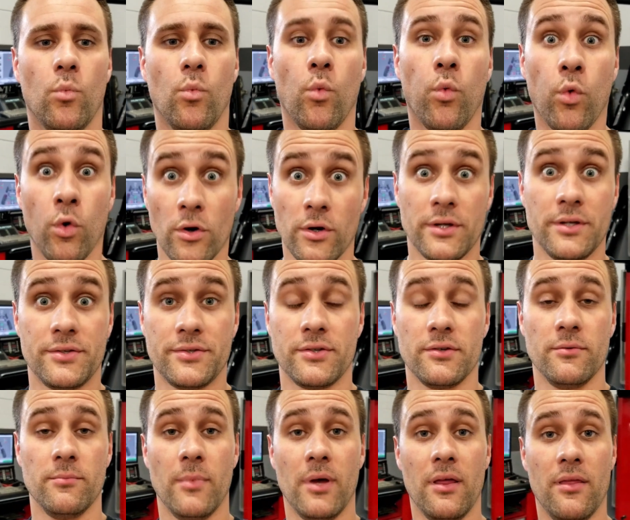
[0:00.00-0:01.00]

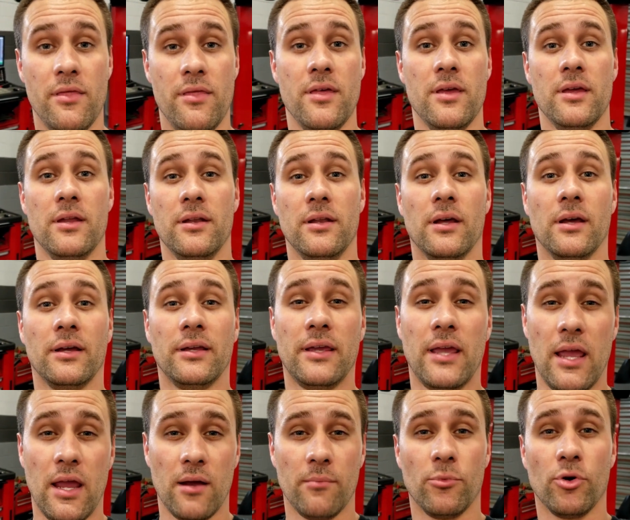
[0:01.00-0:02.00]
worrisome than
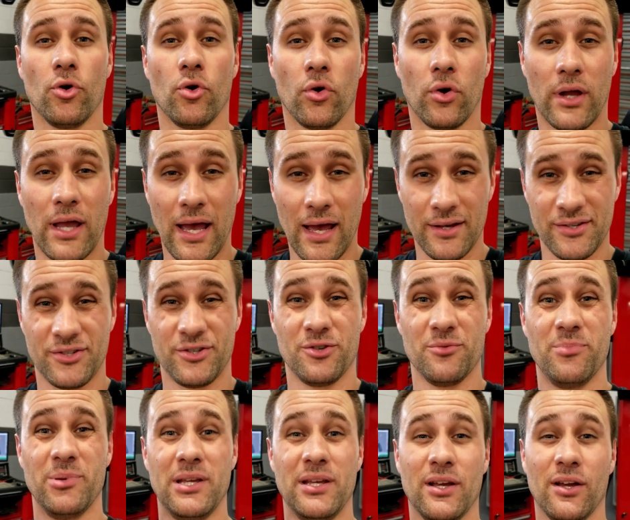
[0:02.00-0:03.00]
camber or
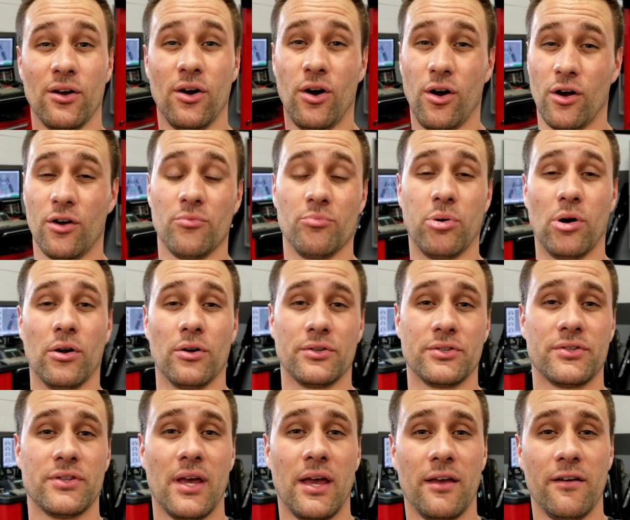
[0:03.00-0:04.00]
caster being hard
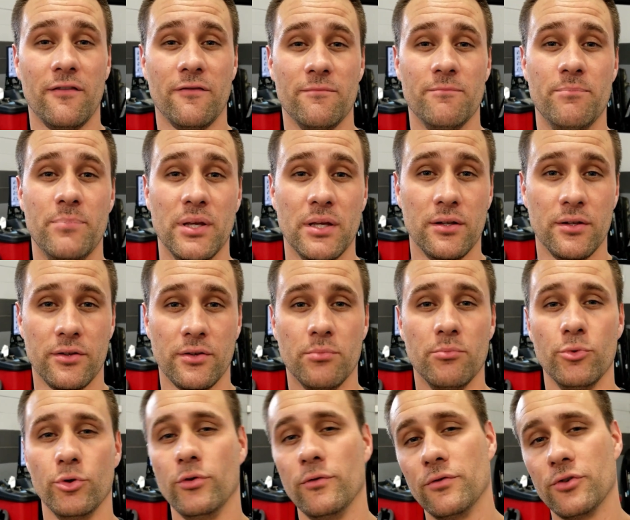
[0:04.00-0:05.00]
parts that have bent,
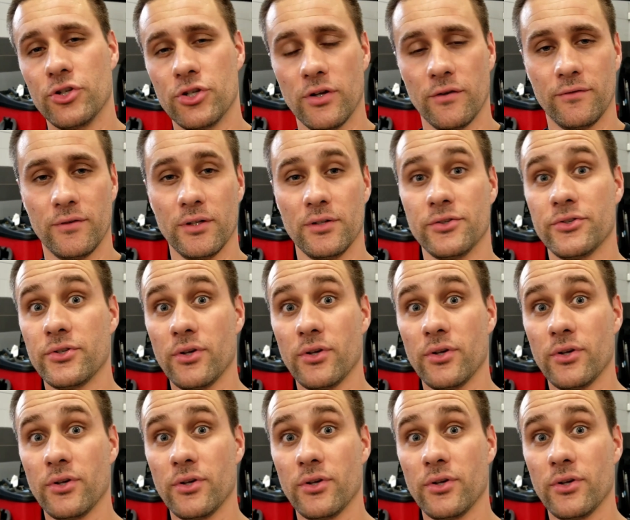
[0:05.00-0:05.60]
moved, shifted.